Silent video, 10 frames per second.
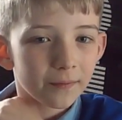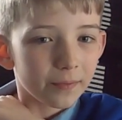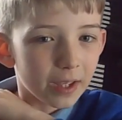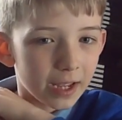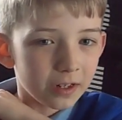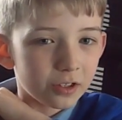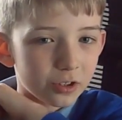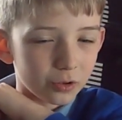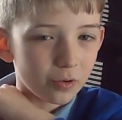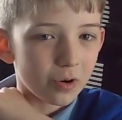
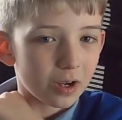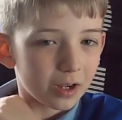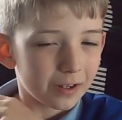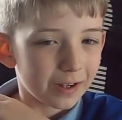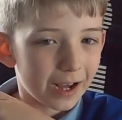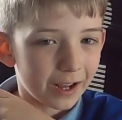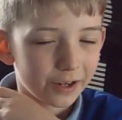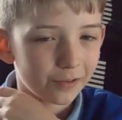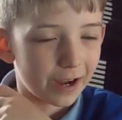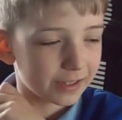into
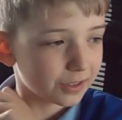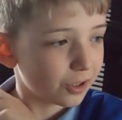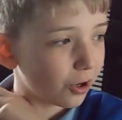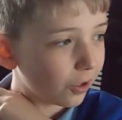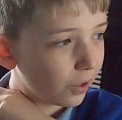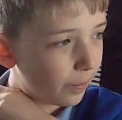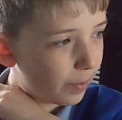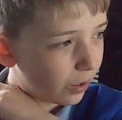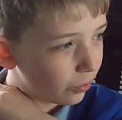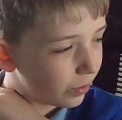Anoret's
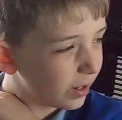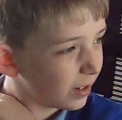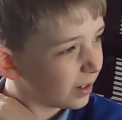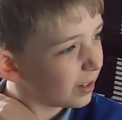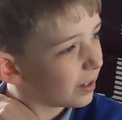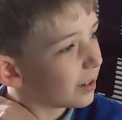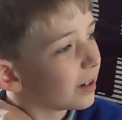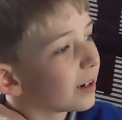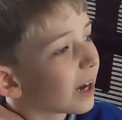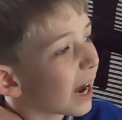collarbone.
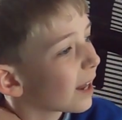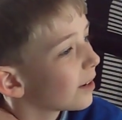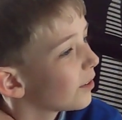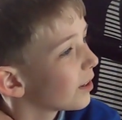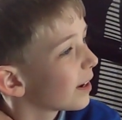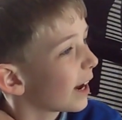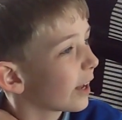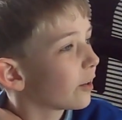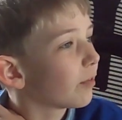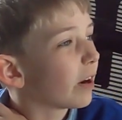
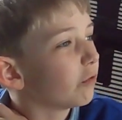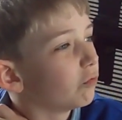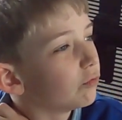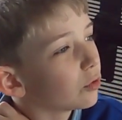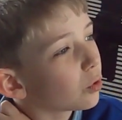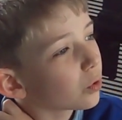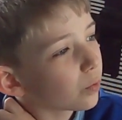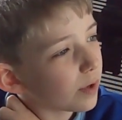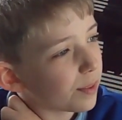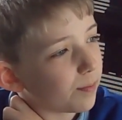Anoret roared
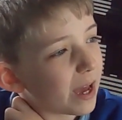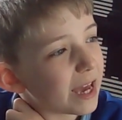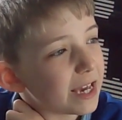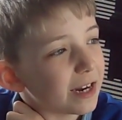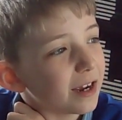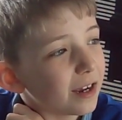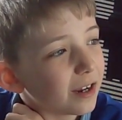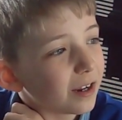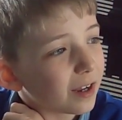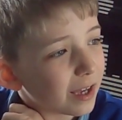with pain,
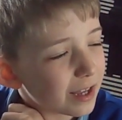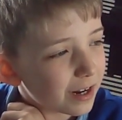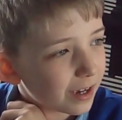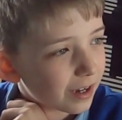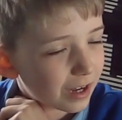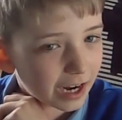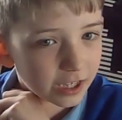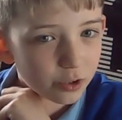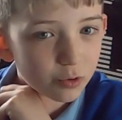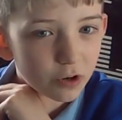and you could